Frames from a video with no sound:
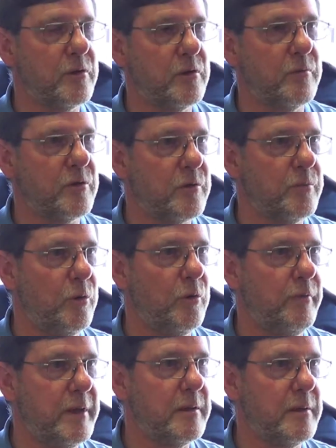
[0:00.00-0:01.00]
on some
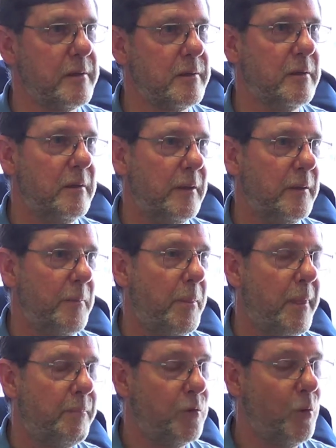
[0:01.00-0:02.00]
small vessels
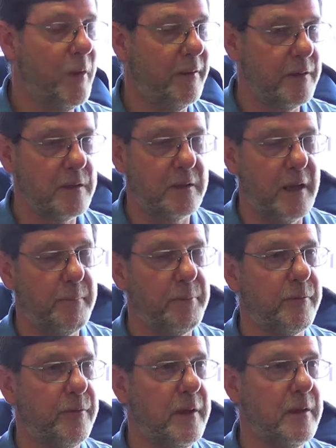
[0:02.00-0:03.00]
doing this type
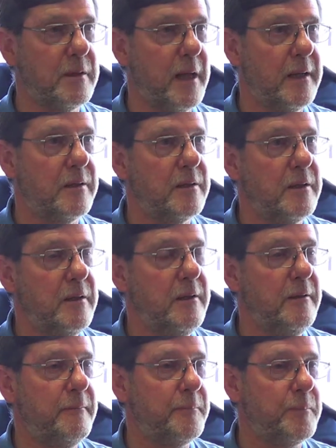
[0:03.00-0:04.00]
of things at
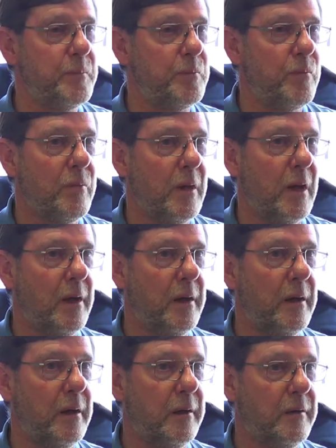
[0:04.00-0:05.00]
sea.
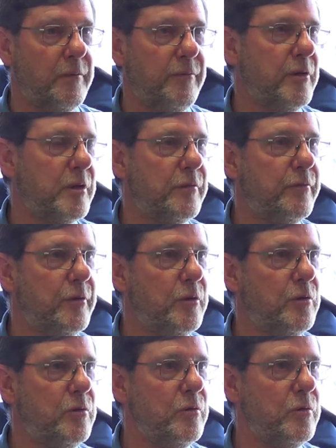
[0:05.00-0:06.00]
The first
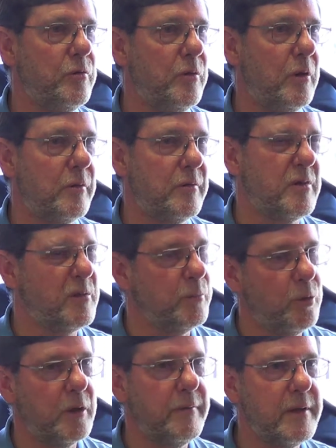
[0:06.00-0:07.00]
few on
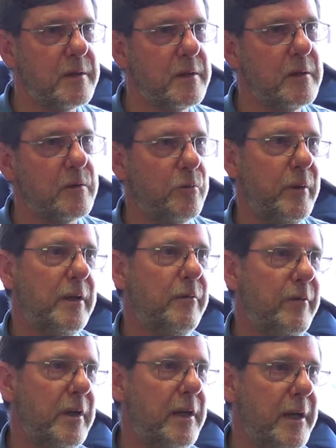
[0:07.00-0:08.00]
smaller vessels went
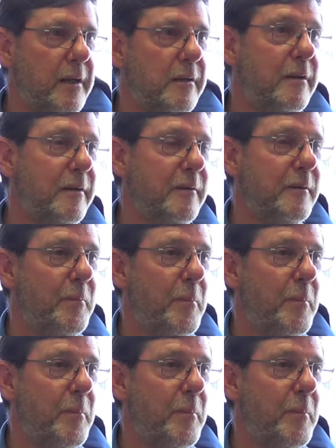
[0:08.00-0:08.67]
very hectic,